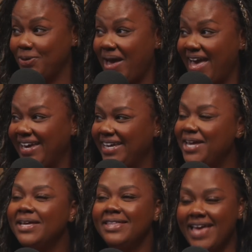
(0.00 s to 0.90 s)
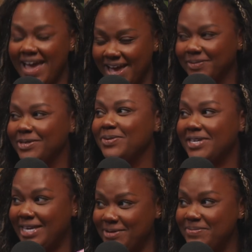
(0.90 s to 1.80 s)
away, the animals
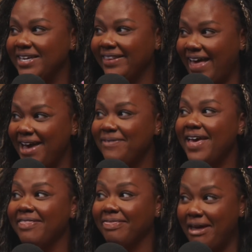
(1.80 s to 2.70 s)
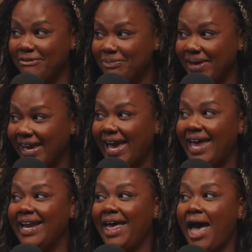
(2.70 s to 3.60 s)
would keep me alive and love me.
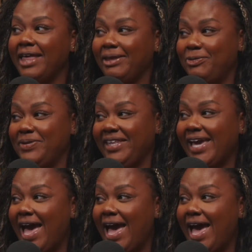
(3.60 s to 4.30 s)
And it would be like